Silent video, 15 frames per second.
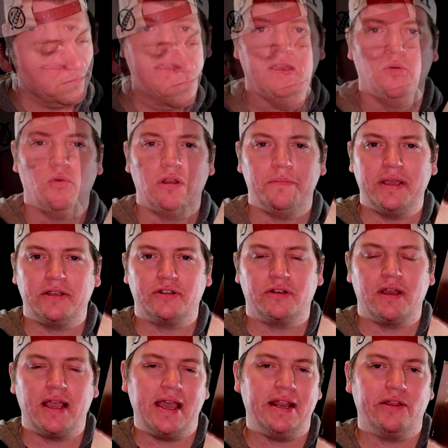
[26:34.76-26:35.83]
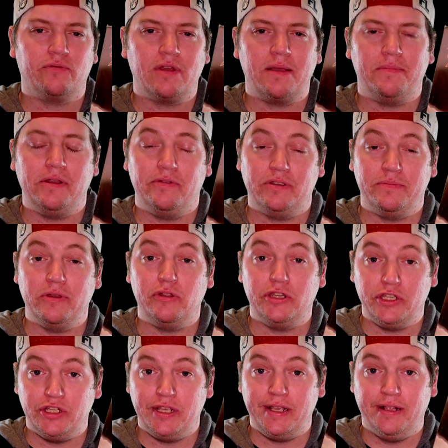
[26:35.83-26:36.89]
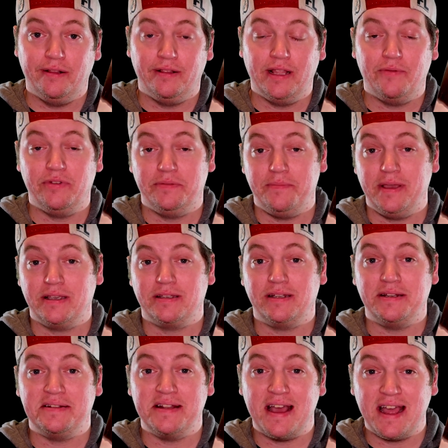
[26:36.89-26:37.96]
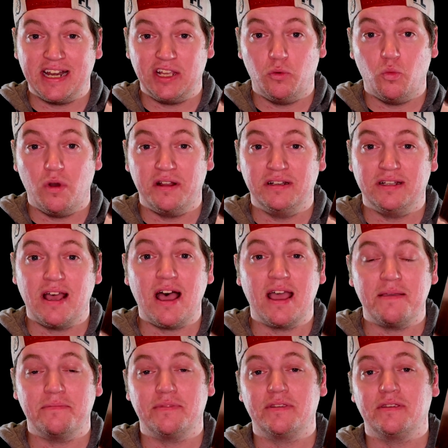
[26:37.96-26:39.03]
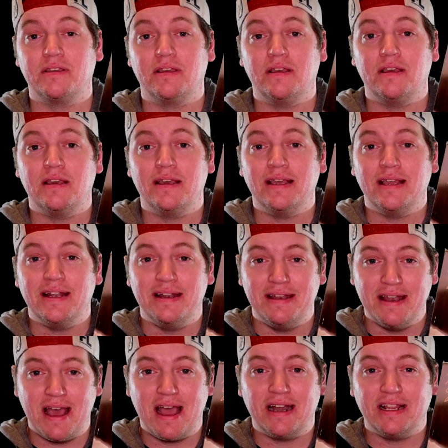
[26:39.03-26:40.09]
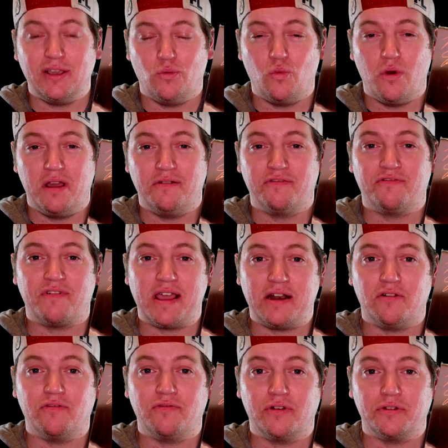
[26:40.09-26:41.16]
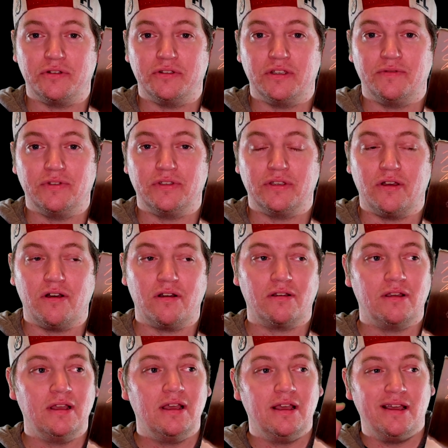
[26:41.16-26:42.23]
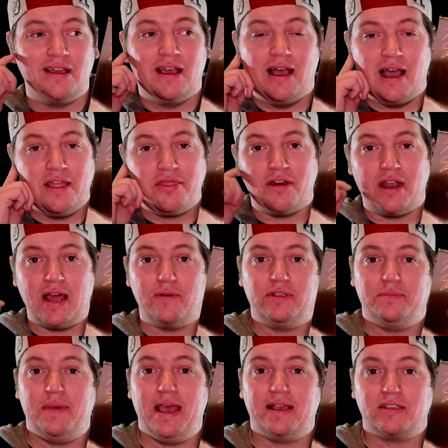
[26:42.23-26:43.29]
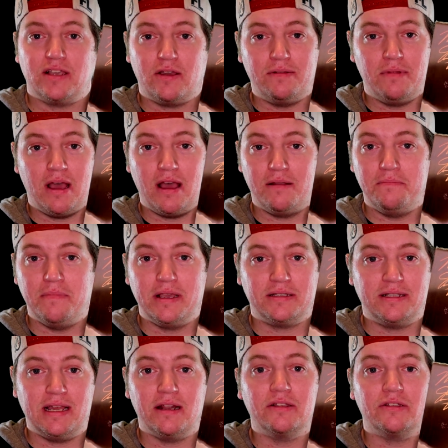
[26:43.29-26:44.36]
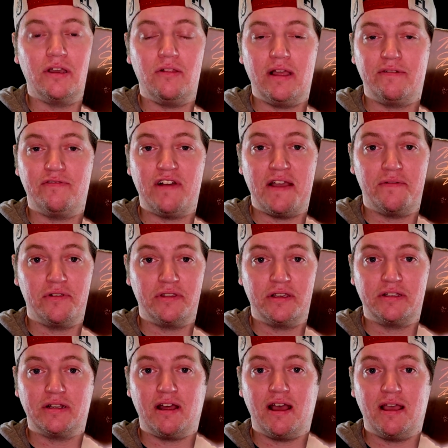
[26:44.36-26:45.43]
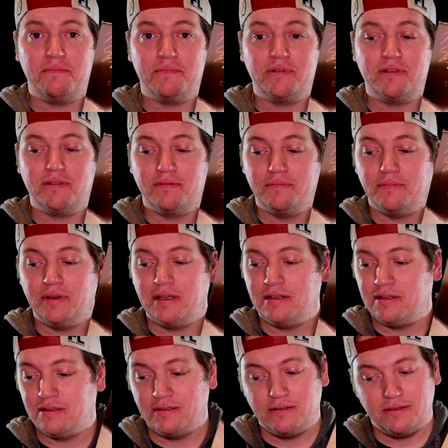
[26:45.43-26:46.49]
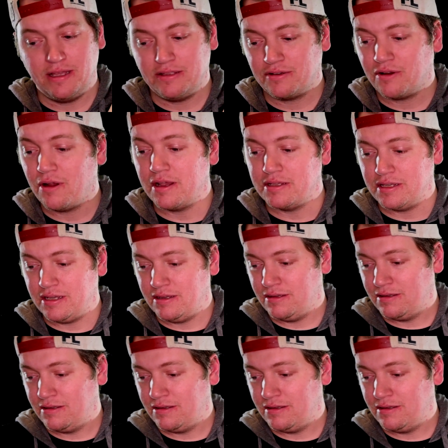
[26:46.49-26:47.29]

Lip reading: want to make sure I had it right, but it was Billie Jean that was mixed 91 times. 91 final versions of a song. I thought I was bad because I'd mixed down a song like 5 or 6 times, but that's crazy.